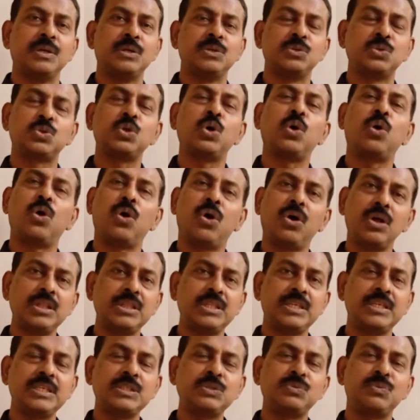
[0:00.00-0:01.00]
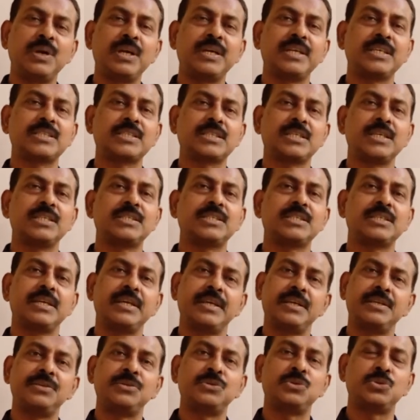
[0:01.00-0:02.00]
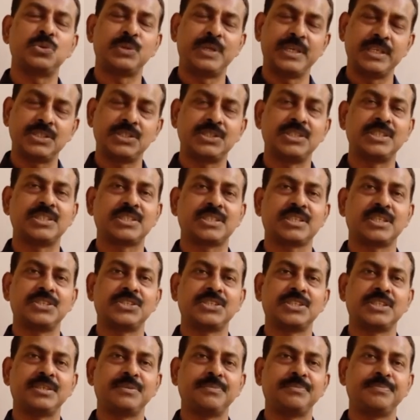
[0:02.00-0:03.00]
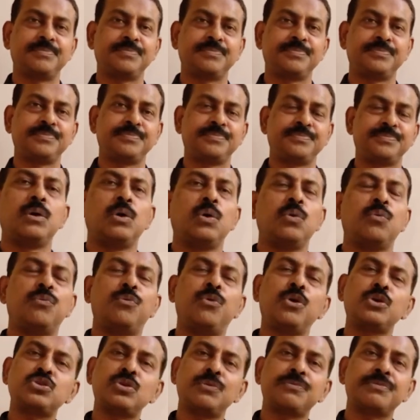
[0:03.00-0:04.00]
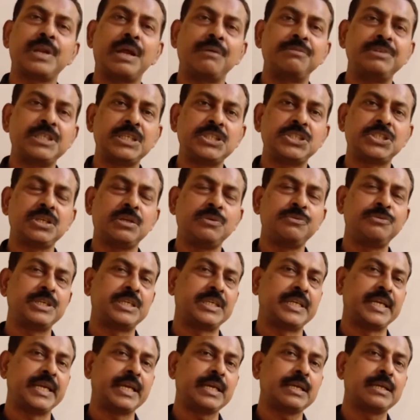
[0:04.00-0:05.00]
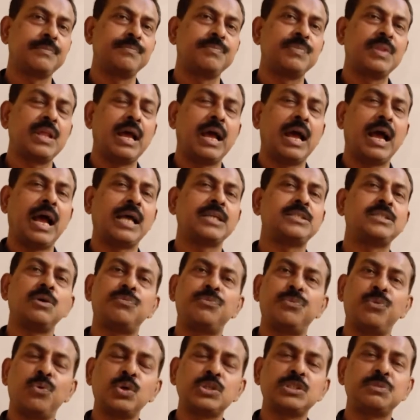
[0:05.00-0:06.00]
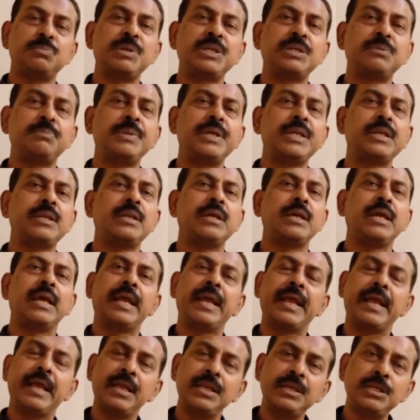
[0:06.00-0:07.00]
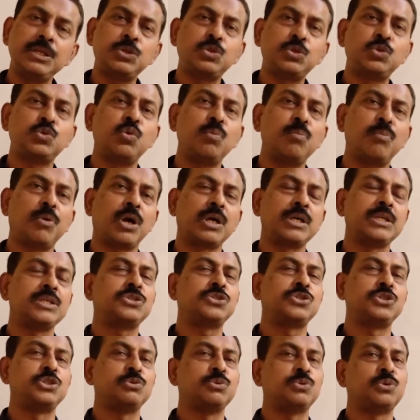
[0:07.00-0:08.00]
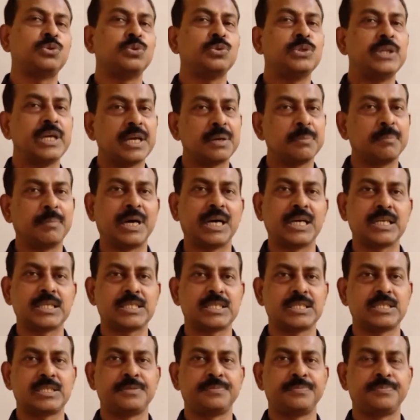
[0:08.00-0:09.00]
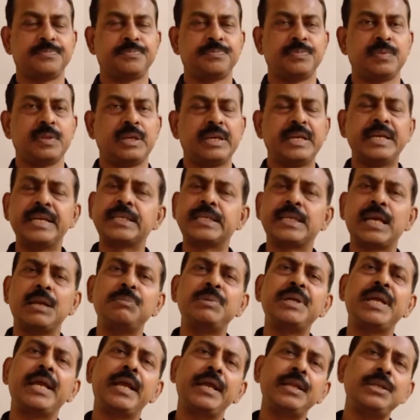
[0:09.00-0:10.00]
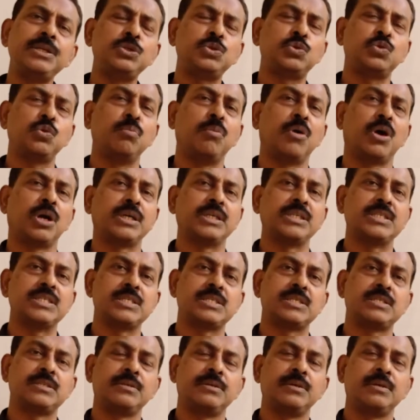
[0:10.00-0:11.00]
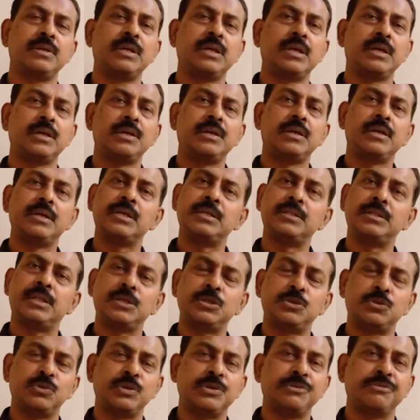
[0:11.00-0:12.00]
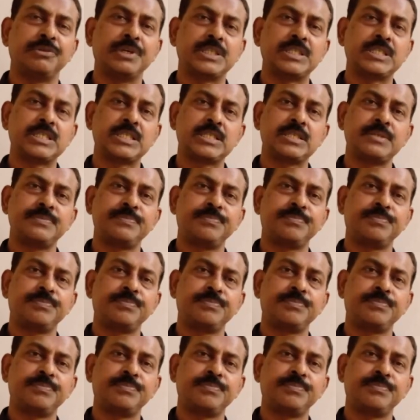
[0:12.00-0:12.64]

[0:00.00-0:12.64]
So all these we'll discuss in today's discussion. Force of gravitation we take as the force between any two bodies due to their mass. It can be any two bodies in the universe.